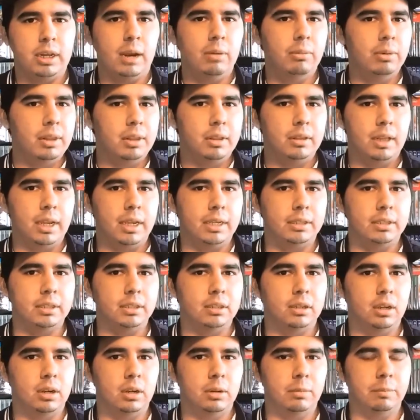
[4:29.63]
I really liked
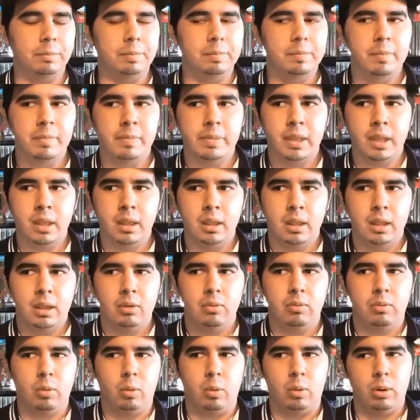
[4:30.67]
it
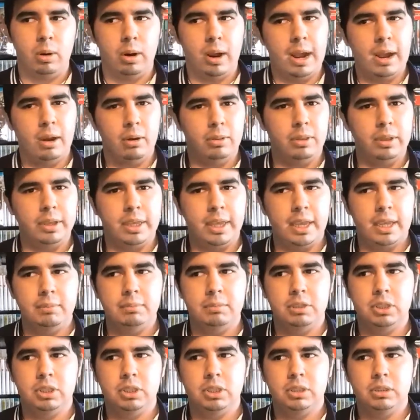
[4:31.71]
for how the
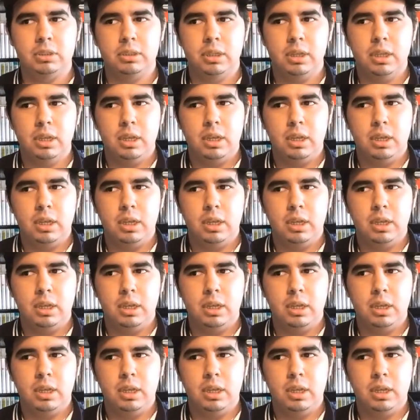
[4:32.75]
game just,